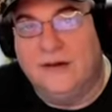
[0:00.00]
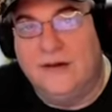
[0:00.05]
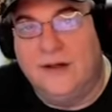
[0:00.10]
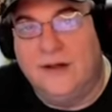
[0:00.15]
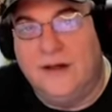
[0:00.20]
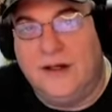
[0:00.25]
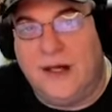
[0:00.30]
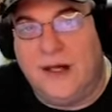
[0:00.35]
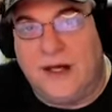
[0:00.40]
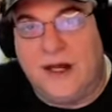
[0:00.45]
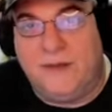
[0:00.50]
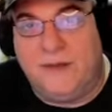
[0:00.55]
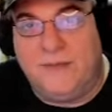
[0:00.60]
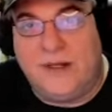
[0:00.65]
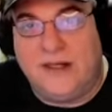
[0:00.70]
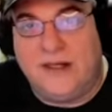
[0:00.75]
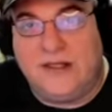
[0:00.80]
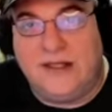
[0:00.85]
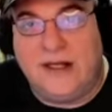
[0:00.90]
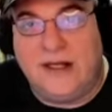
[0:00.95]
an
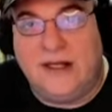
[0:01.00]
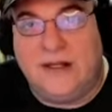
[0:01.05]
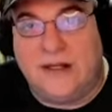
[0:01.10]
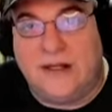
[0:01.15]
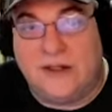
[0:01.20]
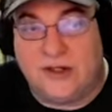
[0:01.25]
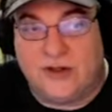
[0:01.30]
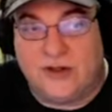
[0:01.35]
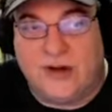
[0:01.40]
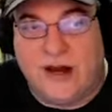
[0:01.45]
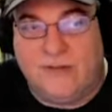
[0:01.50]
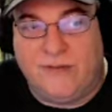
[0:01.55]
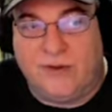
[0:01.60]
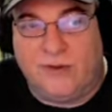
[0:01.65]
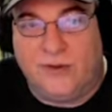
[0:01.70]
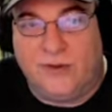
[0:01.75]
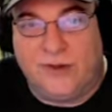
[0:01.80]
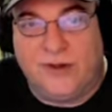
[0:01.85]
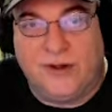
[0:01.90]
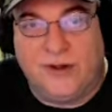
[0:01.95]
NPC that's traveled
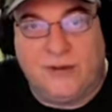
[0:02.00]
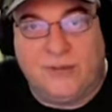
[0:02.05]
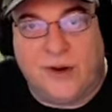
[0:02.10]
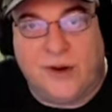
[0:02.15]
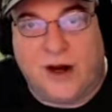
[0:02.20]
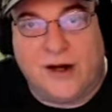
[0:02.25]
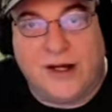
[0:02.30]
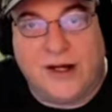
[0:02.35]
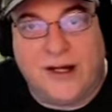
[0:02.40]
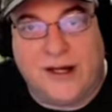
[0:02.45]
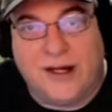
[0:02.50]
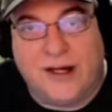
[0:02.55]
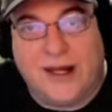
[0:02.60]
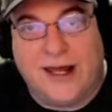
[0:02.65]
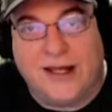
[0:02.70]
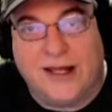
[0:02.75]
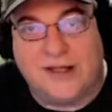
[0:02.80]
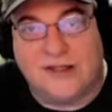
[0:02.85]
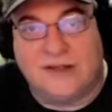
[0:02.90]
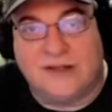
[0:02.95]
with your party and
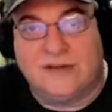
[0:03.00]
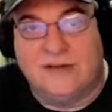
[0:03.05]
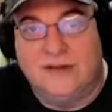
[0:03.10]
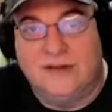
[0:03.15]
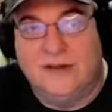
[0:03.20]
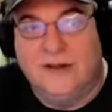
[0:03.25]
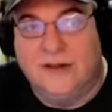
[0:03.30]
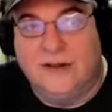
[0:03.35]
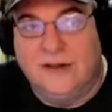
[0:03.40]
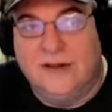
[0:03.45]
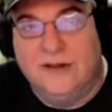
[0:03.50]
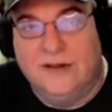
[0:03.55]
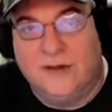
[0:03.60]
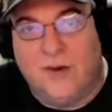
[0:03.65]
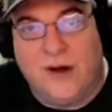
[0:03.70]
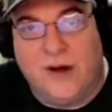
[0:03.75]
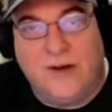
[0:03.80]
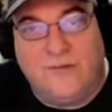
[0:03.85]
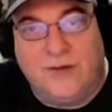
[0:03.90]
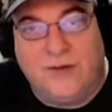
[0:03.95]
has
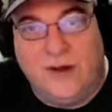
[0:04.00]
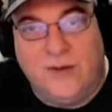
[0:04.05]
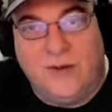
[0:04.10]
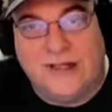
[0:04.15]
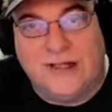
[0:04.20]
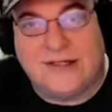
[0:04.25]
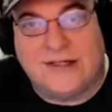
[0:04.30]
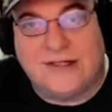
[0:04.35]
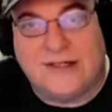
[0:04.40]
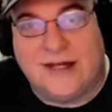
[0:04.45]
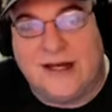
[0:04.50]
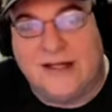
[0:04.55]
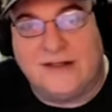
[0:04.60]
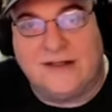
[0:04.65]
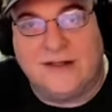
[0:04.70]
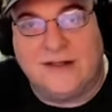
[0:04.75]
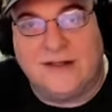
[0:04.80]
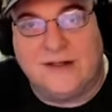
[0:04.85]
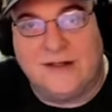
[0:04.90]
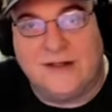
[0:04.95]
quite a few insights
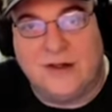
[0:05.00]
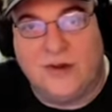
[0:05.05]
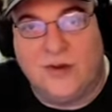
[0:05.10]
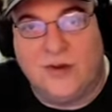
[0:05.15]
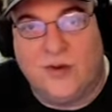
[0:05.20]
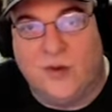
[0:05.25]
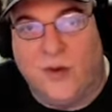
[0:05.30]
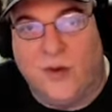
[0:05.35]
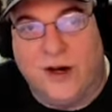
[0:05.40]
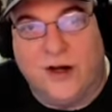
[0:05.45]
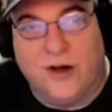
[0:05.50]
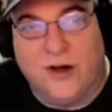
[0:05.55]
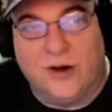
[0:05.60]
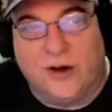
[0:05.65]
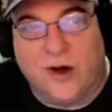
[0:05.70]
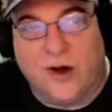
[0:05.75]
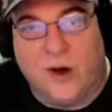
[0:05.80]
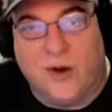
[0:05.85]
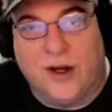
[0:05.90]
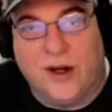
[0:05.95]
into where you're
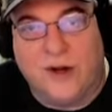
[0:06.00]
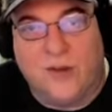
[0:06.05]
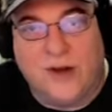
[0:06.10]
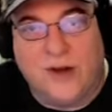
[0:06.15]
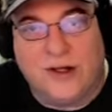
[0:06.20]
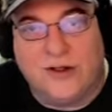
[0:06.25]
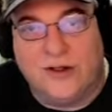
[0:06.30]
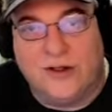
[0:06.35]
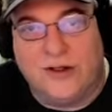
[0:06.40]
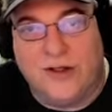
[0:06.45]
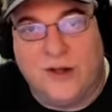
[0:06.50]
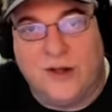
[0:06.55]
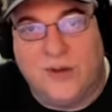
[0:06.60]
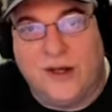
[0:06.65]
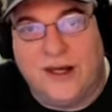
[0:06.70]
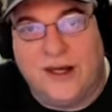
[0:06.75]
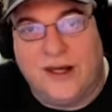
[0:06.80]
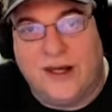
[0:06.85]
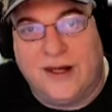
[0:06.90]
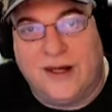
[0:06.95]
going, what you're
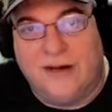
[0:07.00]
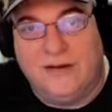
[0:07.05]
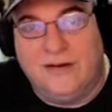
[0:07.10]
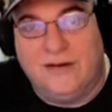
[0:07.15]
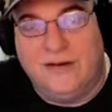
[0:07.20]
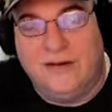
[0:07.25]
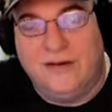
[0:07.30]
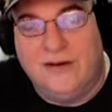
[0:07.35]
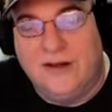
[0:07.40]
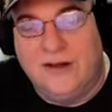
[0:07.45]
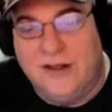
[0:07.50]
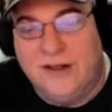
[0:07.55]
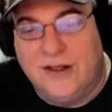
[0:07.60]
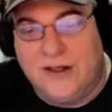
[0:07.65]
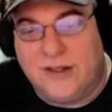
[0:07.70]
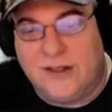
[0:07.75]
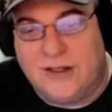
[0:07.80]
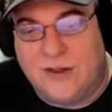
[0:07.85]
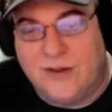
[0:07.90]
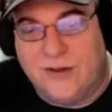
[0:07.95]
doing, and the
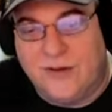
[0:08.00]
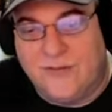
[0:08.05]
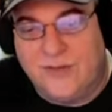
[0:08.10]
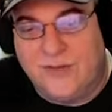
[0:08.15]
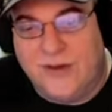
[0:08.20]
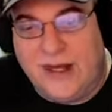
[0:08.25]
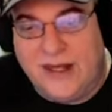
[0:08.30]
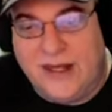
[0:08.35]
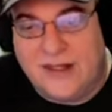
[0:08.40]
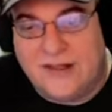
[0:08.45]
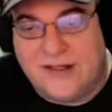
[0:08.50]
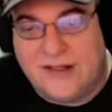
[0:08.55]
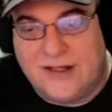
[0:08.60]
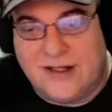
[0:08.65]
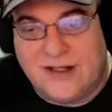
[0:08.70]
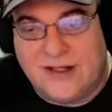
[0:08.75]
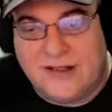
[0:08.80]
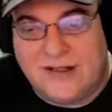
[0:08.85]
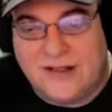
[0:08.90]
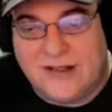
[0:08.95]
sort of things
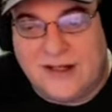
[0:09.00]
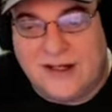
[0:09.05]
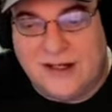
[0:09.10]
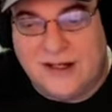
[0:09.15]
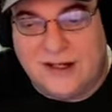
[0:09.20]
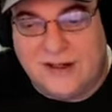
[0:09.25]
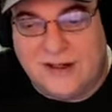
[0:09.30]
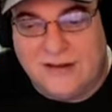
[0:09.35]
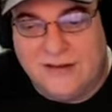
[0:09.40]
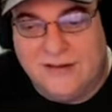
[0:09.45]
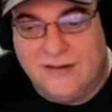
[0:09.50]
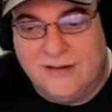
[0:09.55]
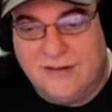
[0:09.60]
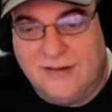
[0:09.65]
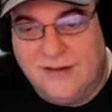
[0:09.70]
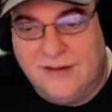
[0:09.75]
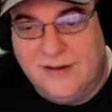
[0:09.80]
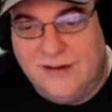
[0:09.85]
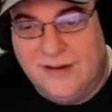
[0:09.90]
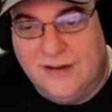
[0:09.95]
that uh,
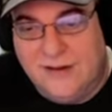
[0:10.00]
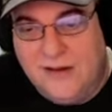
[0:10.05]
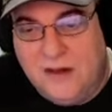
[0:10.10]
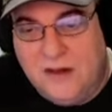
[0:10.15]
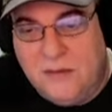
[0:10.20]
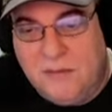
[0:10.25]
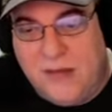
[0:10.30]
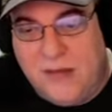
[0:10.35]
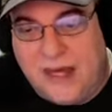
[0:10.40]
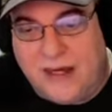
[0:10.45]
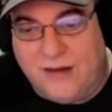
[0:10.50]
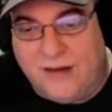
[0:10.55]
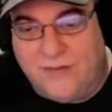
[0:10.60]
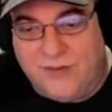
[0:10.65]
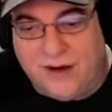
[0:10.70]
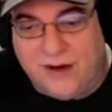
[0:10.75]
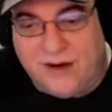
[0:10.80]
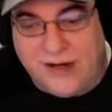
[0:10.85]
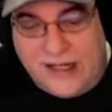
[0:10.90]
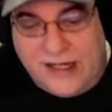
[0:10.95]
make it
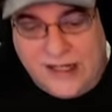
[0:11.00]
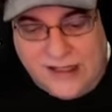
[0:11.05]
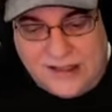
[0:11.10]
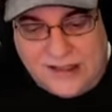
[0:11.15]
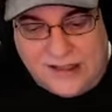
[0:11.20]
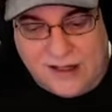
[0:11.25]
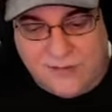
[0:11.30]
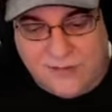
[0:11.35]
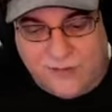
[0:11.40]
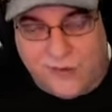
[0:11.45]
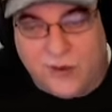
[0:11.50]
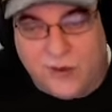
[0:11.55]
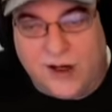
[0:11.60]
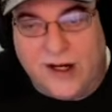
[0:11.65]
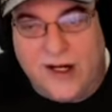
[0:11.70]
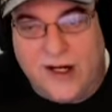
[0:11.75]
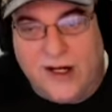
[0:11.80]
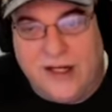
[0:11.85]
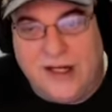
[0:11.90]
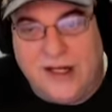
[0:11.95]
very easy for
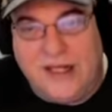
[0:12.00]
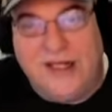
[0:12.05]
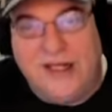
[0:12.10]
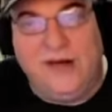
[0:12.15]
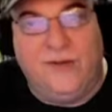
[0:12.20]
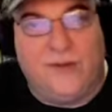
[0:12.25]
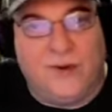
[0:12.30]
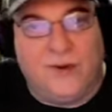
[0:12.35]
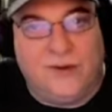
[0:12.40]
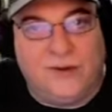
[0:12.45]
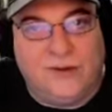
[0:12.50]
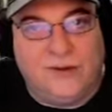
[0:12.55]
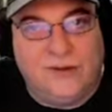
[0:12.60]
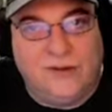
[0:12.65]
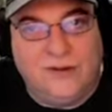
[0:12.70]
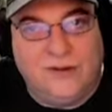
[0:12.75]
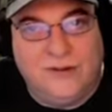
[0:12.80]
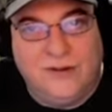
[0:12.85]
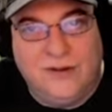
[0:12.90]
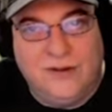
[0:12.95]
an evil
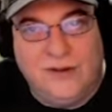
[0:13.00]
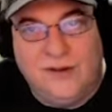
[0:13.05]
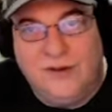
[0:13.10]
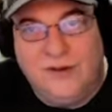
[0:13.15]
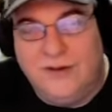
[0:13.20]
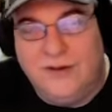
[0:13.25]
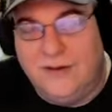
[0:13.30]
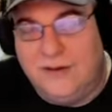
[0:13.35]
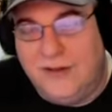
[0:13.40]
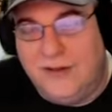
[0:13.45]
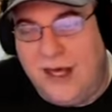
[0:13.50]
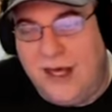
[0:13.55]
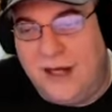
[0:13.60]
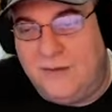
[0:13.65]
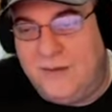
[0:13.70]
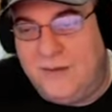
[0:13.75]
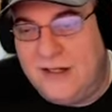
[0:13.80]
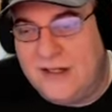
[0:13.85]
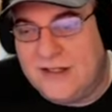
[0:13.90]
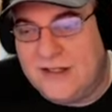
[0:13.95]

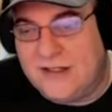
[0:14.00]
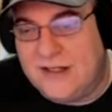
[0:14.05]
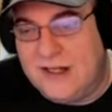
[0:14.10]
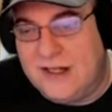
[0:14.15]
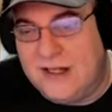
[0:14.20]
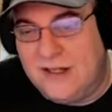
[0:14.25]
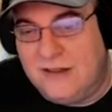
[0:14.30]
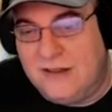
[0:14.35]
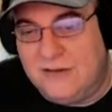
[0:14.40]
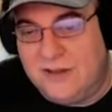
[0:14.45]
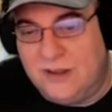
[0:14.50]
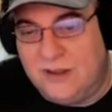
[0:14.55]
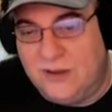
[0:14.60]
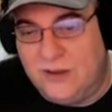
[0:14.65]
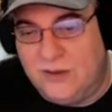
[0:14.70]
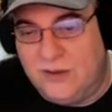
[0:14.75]
NPC to